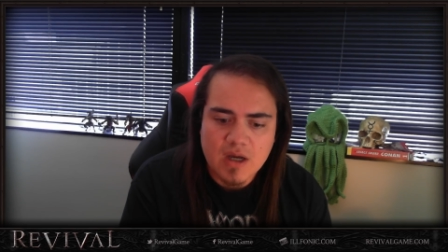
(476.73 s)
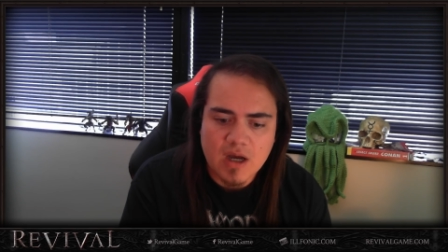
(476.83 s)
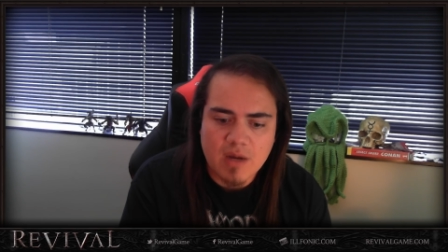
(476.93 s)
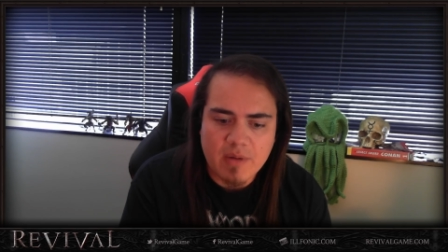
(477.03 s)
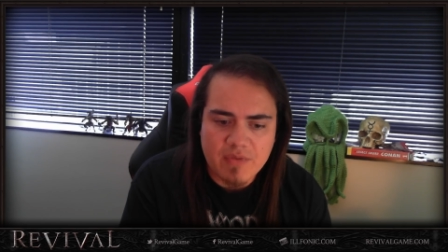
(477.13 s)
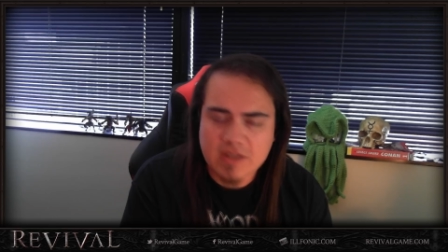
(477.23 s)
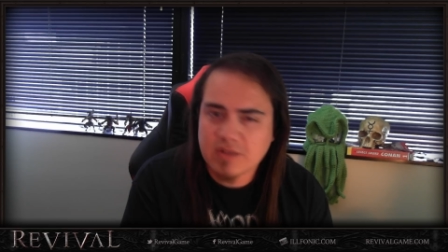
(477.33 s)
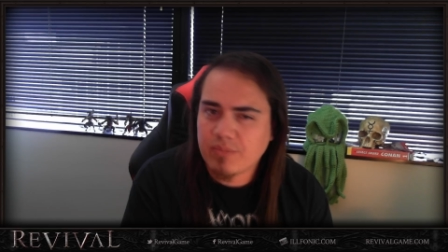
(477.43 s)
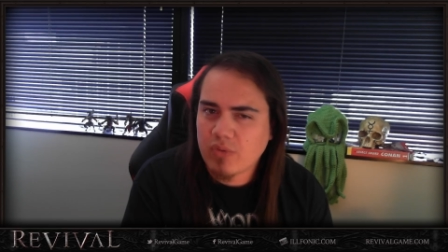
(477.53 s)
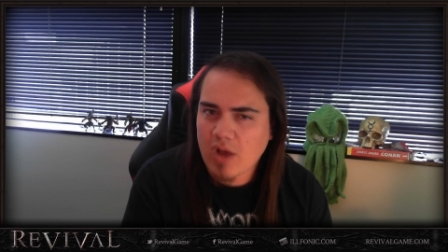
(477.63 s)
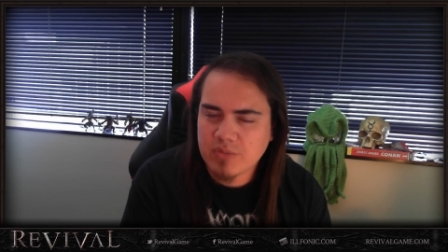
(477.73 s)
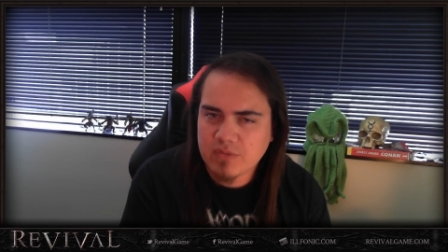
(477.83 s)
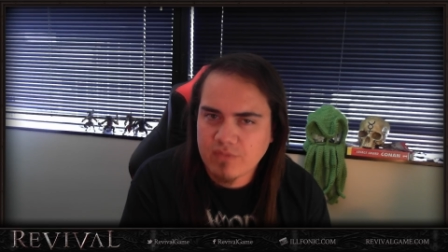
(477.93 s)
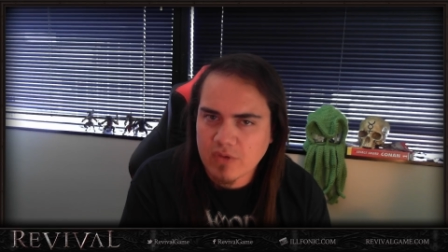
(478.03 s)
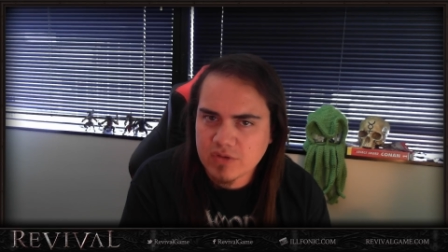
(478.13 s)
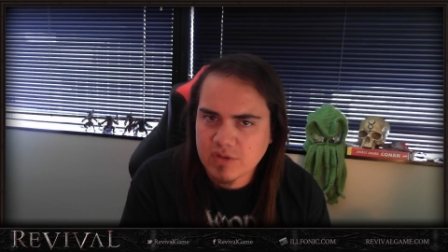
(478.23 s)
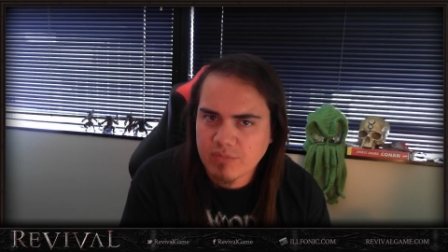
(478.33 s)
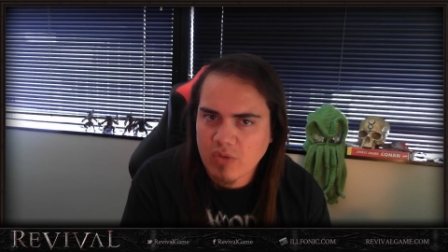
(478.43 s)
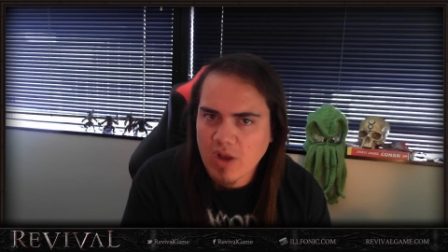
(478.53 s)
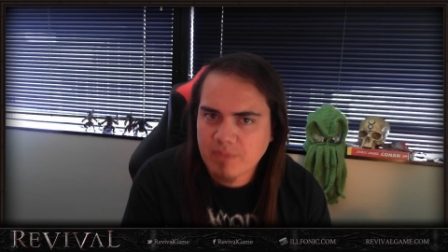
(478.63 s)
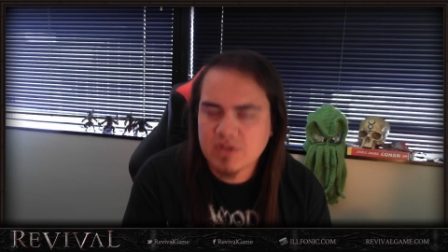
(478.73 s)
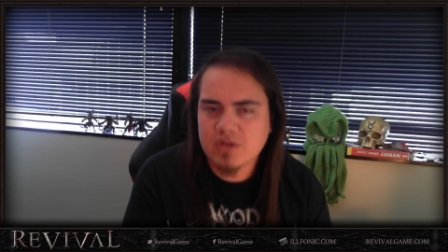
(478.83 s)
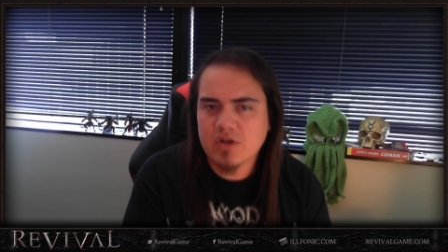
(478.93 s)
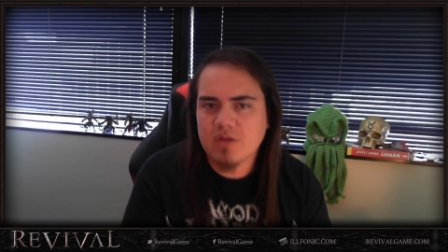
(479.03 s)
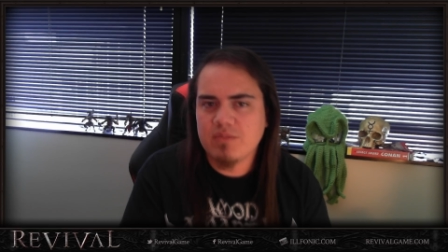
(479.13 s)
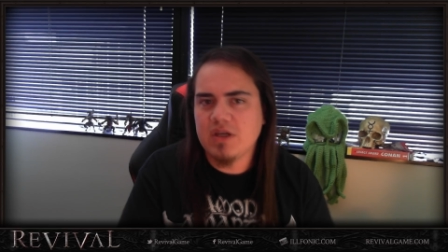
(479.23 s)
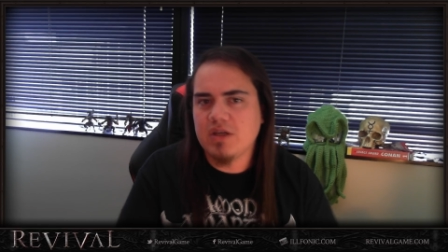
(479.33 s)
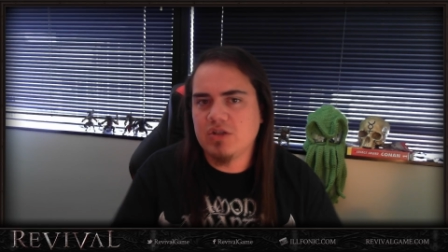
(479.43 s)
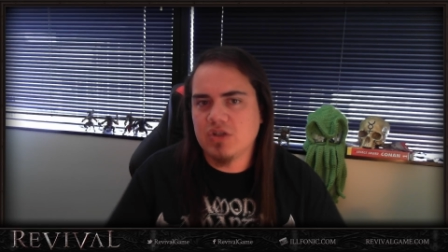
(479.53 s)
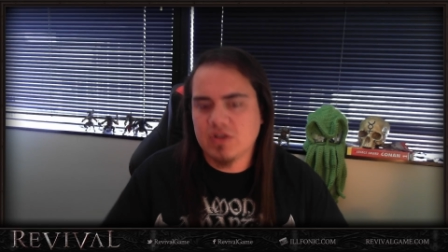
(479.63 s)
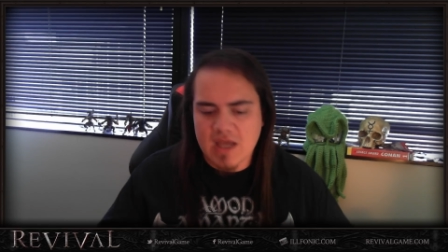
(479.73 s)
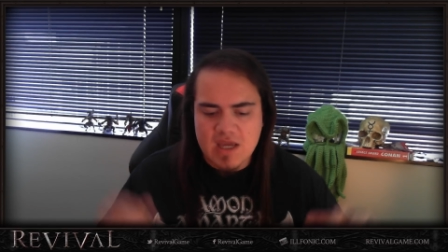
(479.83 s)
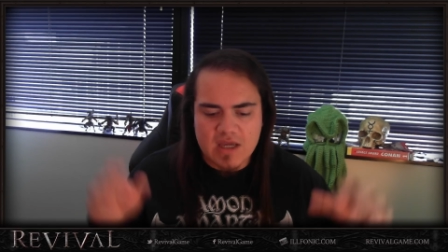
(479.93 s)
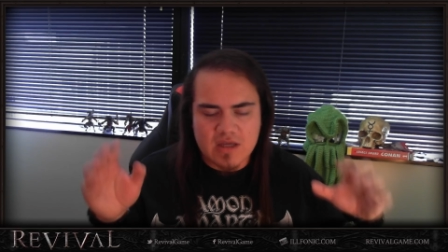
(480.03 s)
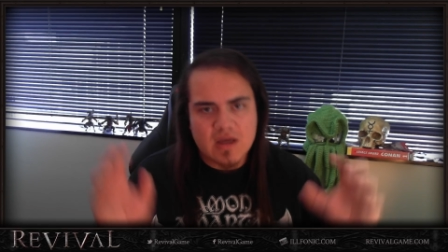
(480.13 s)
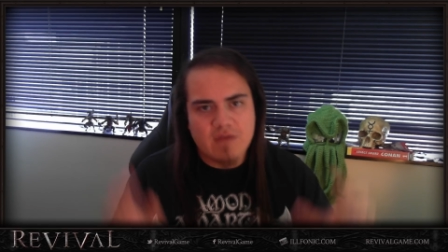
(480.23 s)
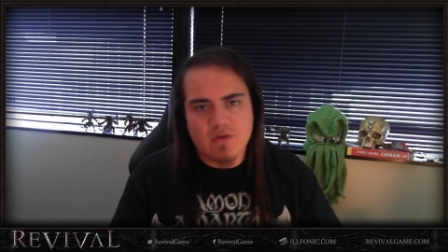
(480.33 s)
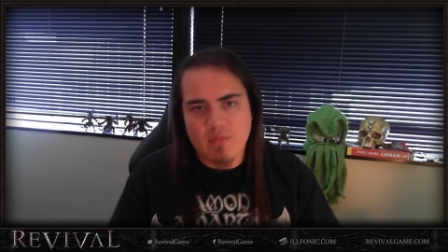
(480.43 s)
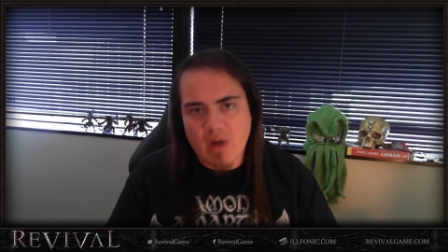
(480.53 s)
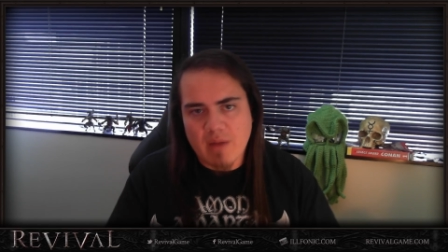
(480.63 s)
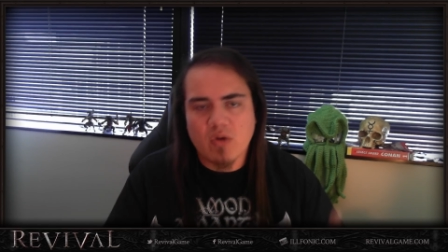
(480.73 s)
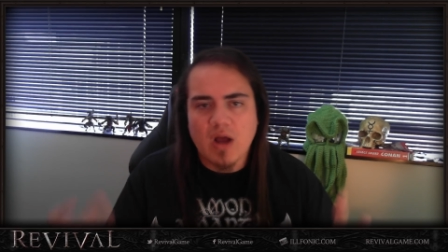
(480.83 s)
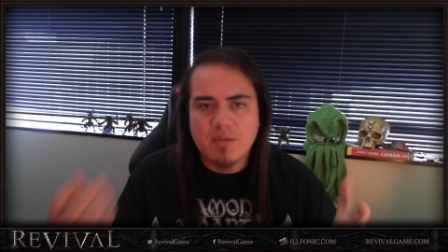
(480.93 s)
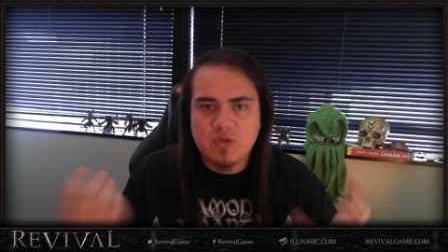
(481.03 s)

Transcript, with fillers: Uh, I think it's the props first. The props is going to be just, hey, if you bought props,